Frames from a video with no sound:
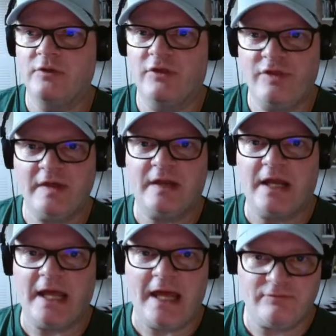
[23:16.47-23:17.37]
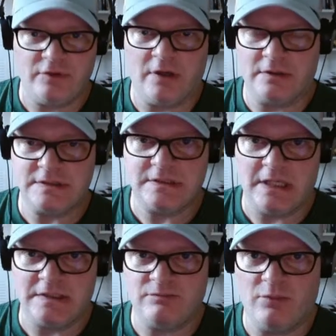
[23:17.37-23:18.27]
The thing that I have noticed
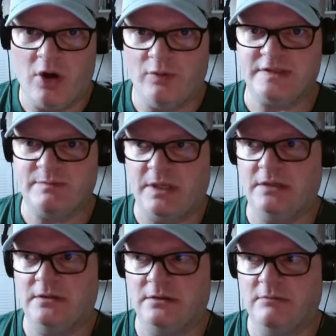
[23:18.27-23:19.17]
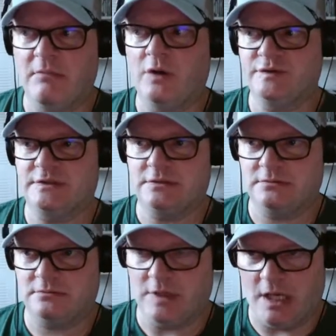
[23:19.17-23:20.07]
that has always been the
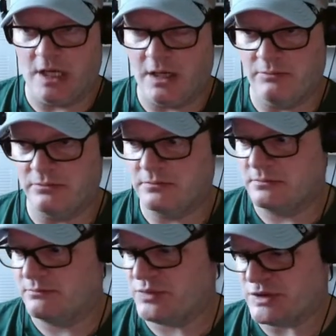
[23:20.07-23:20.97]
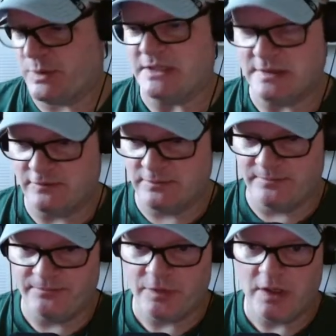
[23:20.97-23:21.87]
most persuasive,
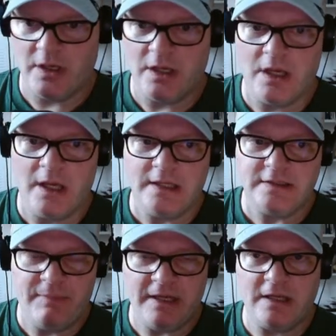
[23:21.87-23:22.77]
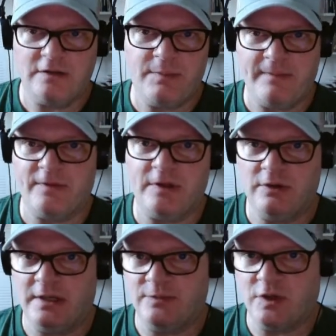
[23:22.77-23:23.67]
depending on the people that
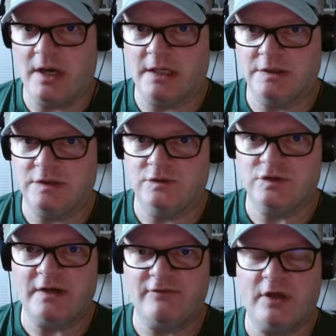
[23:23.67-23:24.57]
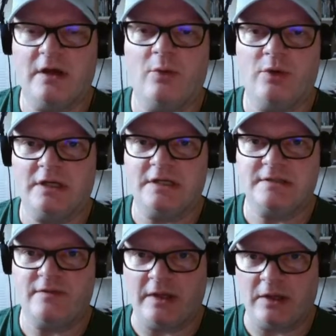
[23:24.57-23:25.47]
you end up talking to, try to figure out what it
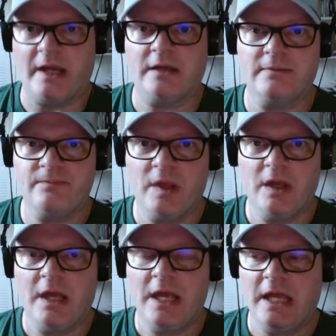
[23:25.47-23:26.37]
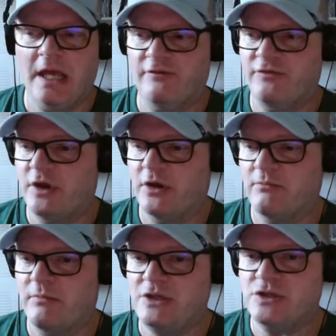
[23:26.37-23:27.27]
is that they like. If
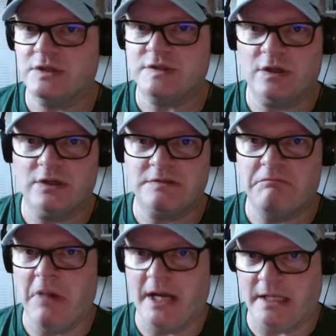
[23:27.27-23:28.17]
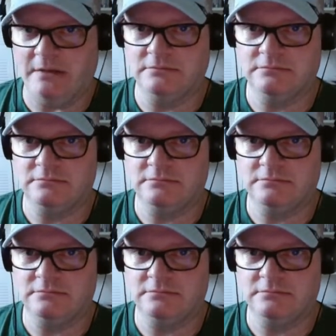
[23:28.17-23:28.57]
their major concern is money,